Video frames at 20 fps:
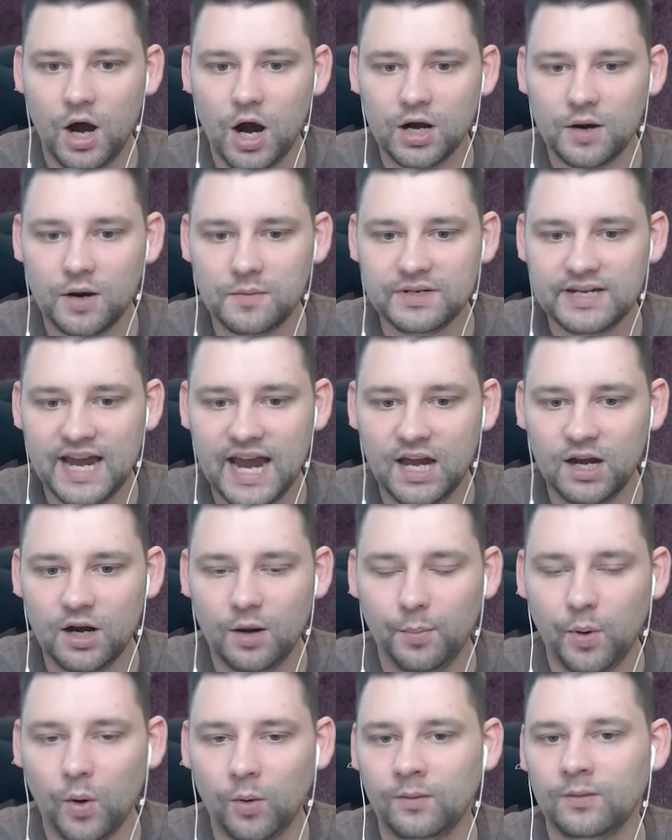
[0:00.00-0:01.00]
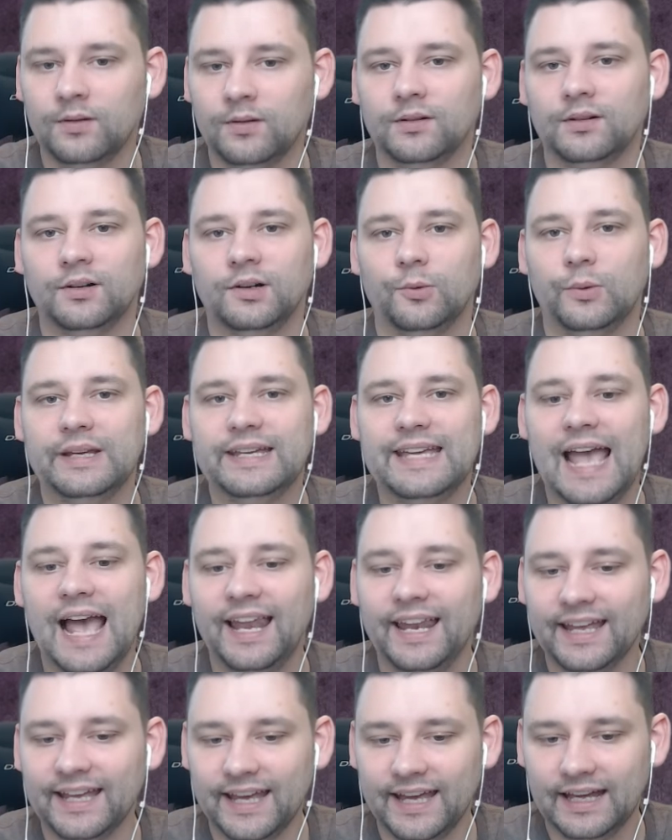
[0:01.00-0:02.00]
Unobtainable. We're
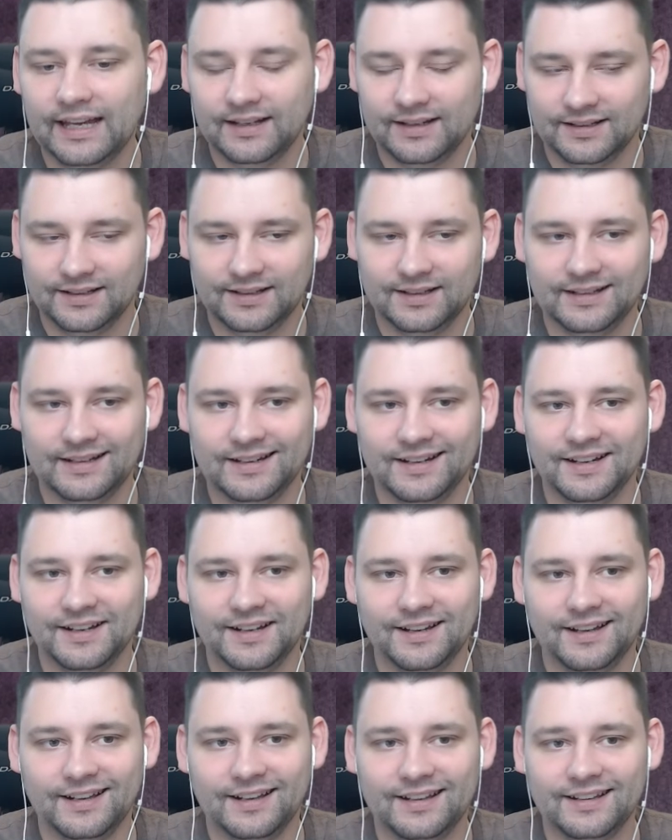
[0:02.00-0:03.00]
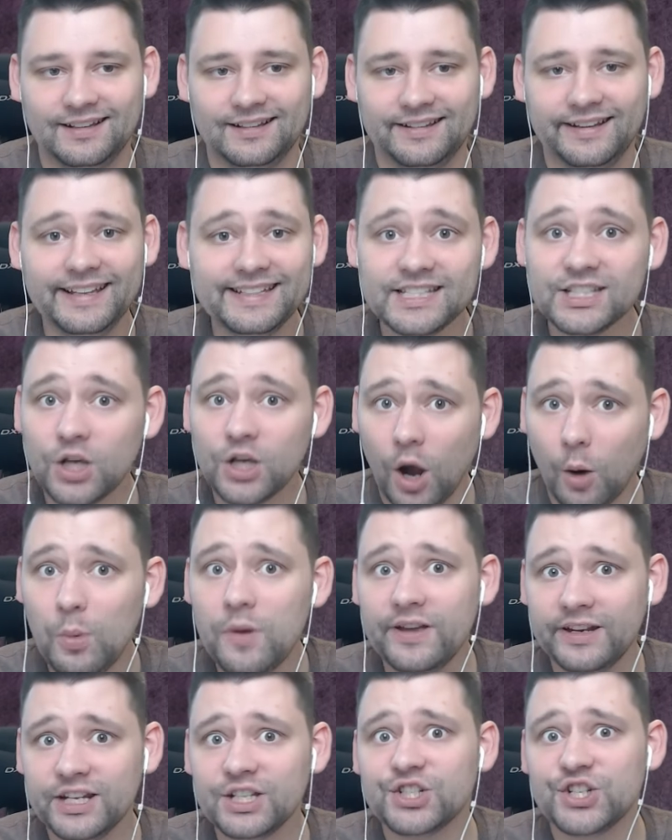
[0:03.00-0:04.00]
getting it. We've
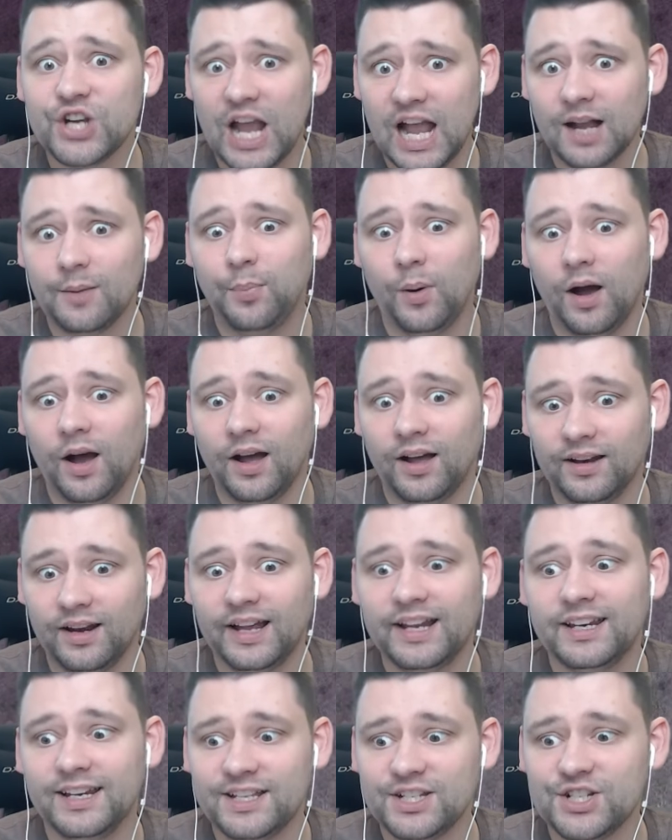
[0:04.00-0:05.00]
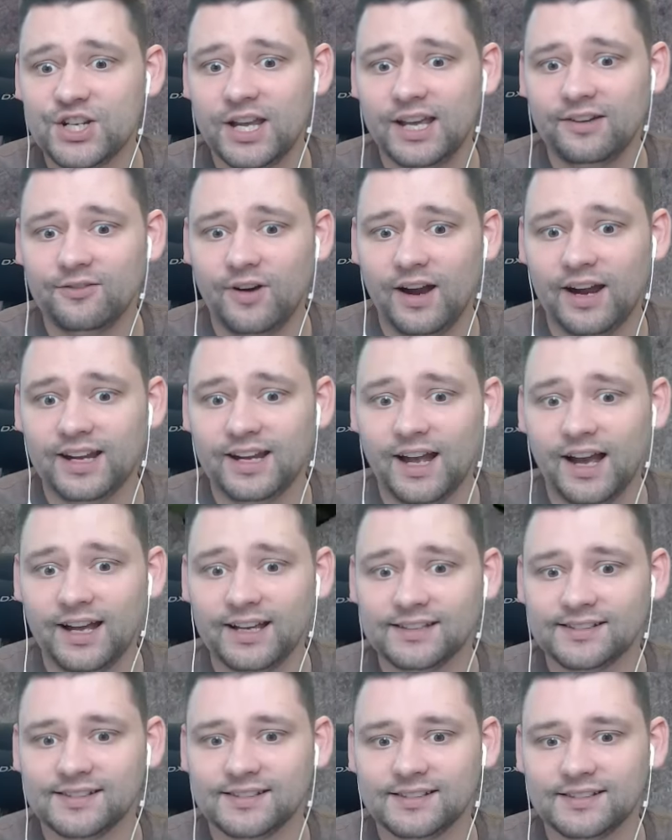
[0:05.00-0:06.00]
hit the jackpot. Like, legit, right,
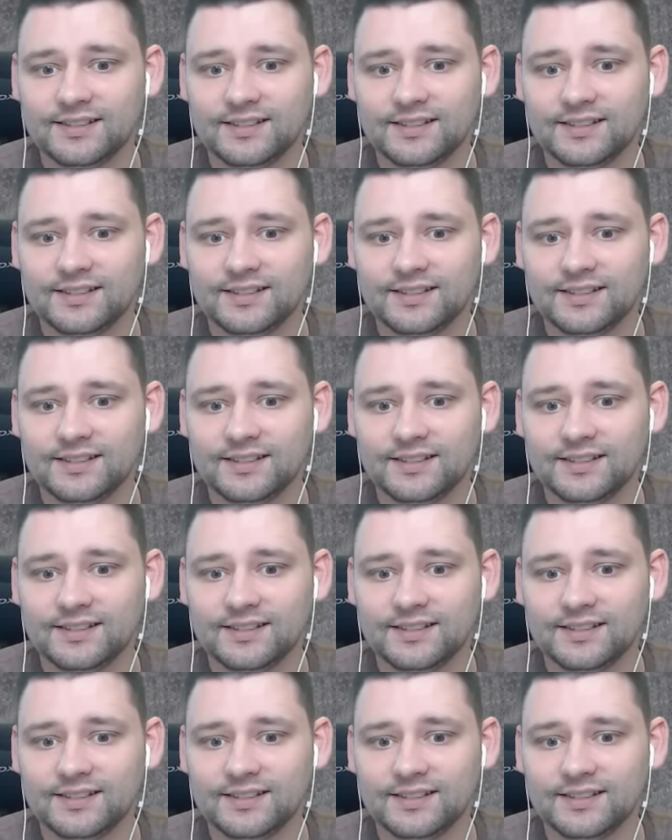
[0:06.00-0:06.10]
guys?